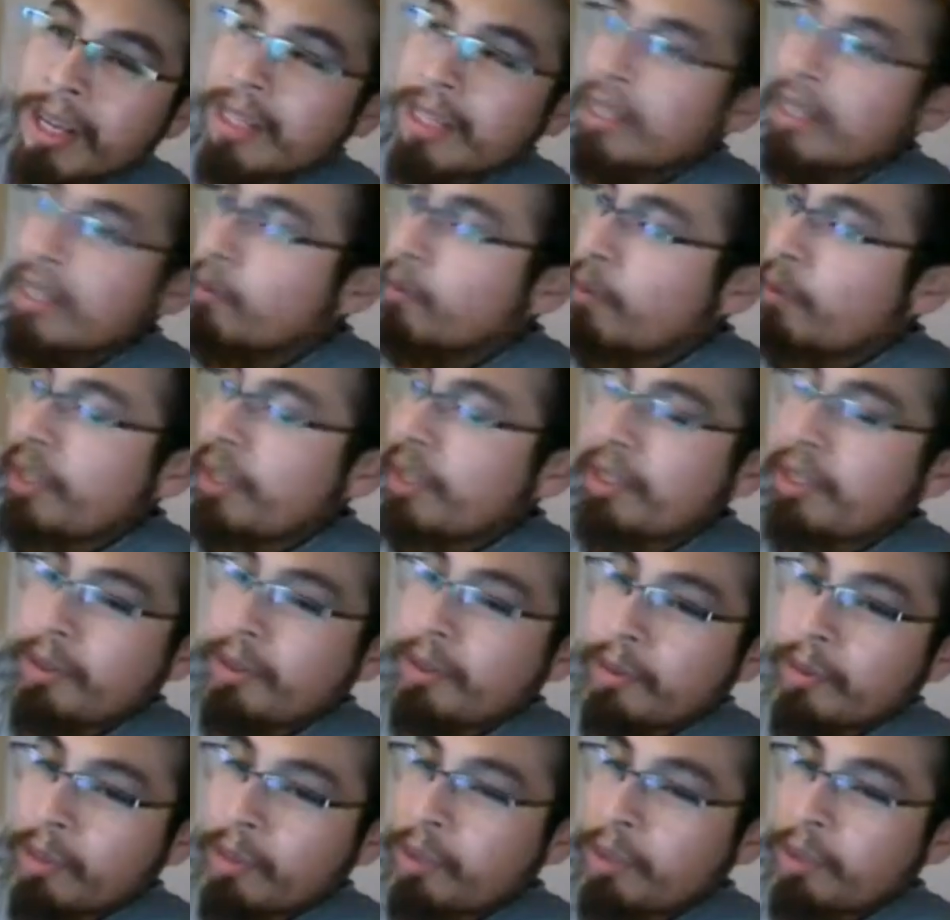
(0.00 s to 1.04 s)
It's like,
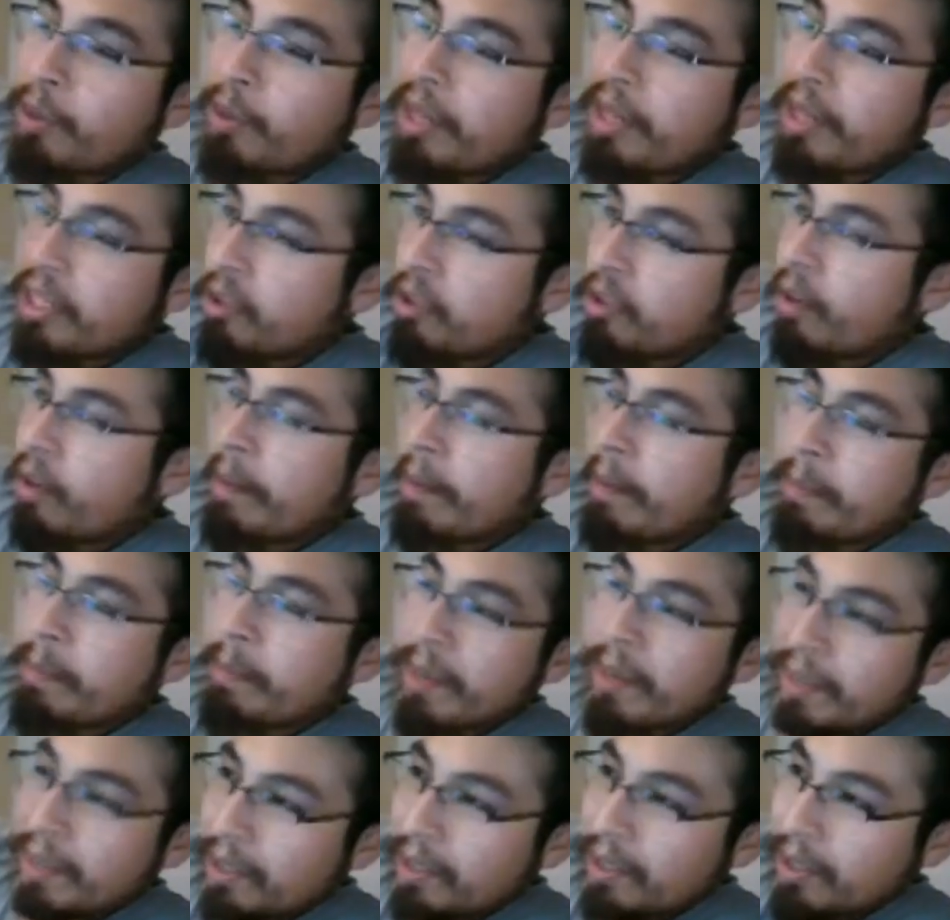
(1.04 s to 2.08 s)
which one of these great
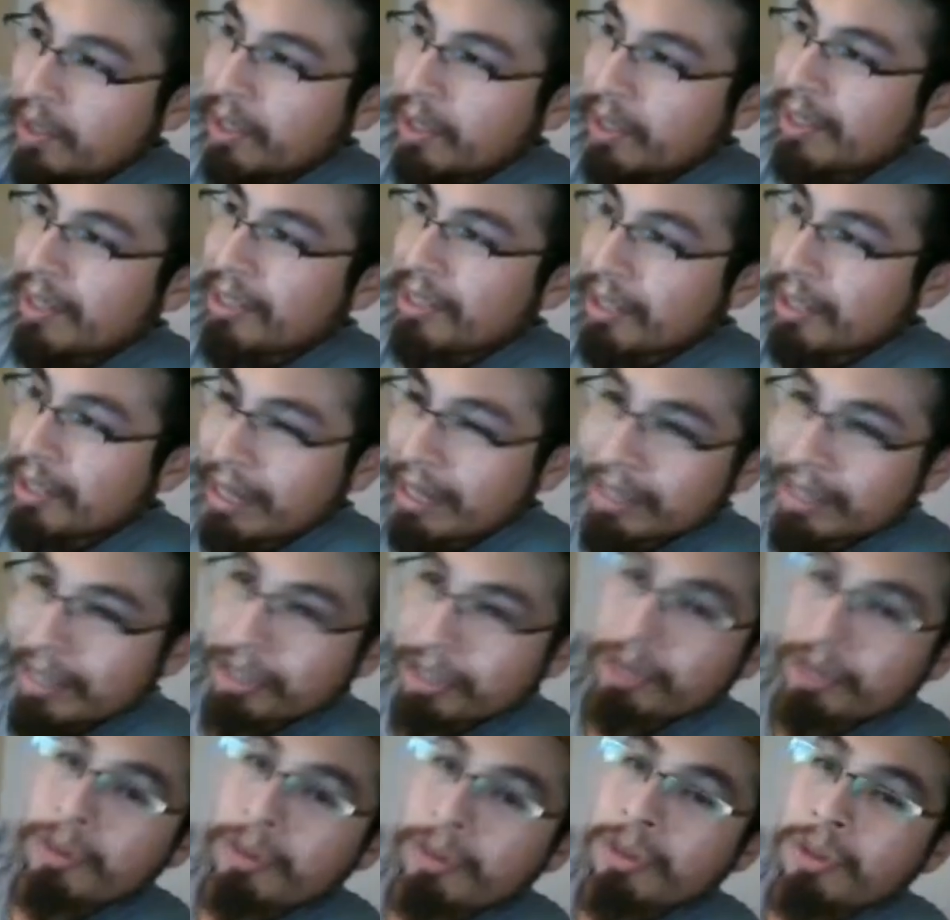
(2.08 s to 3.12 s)
picks shall I
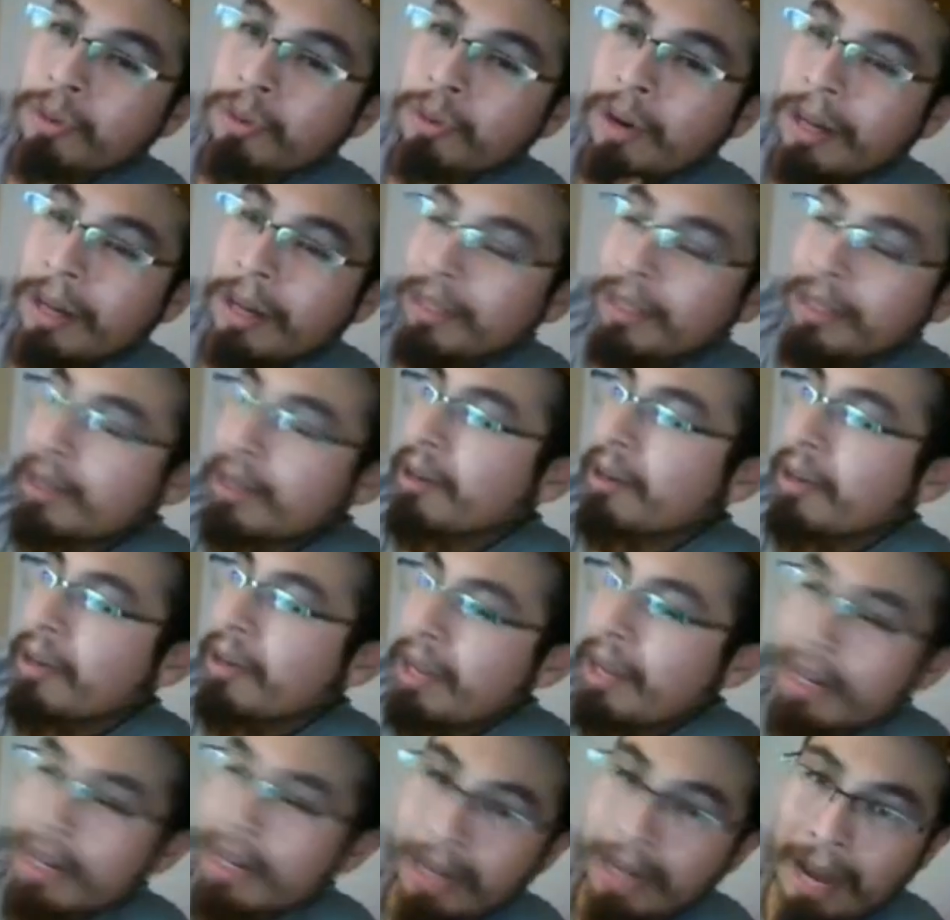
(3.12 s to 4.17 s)
choose to watch? No.
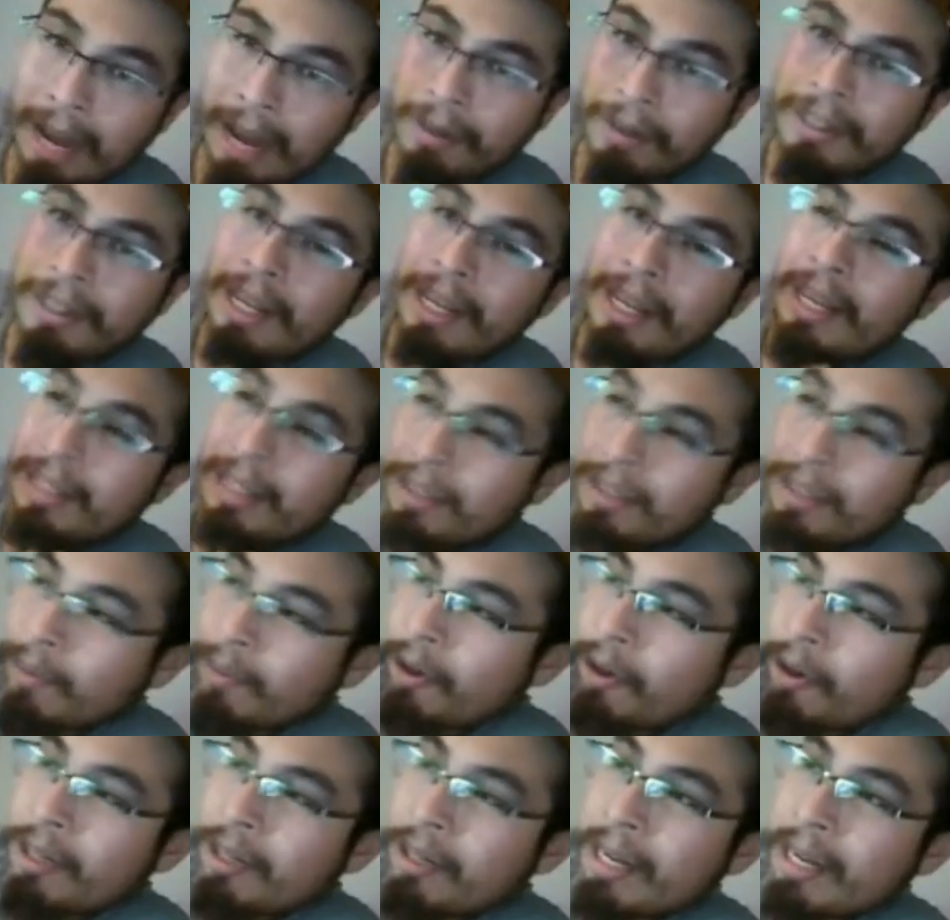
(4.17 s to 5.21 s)
Nowadays, it's
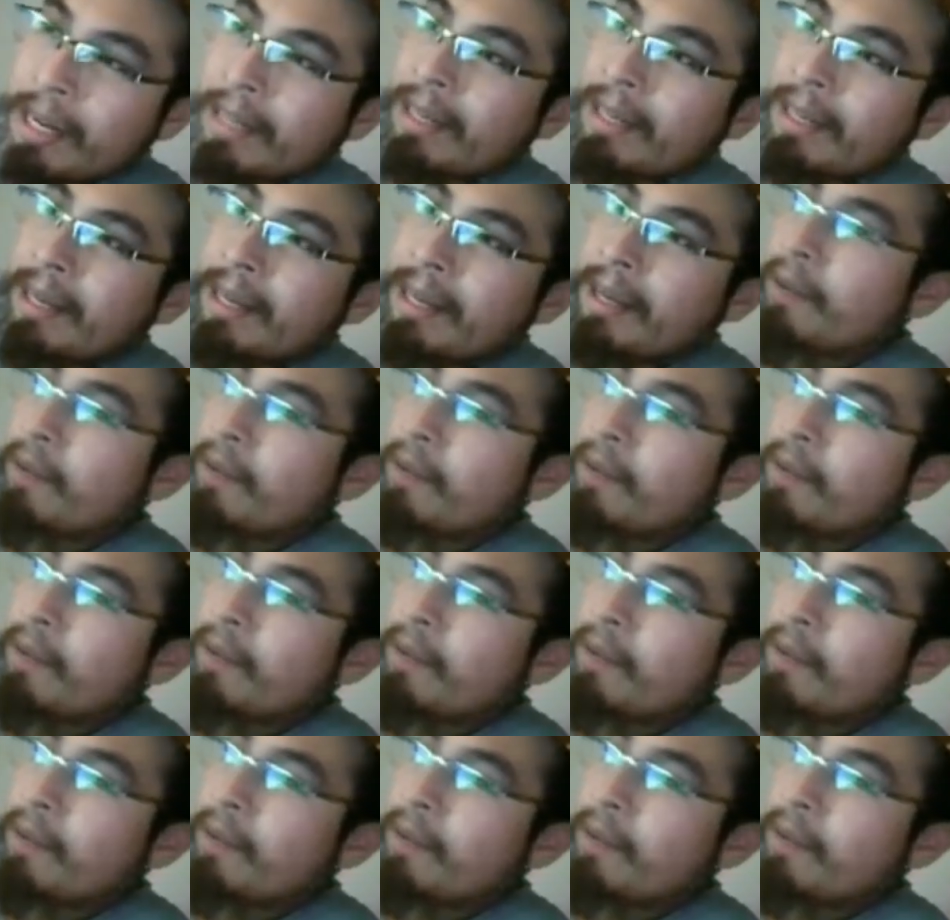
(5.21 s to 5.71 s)
more like,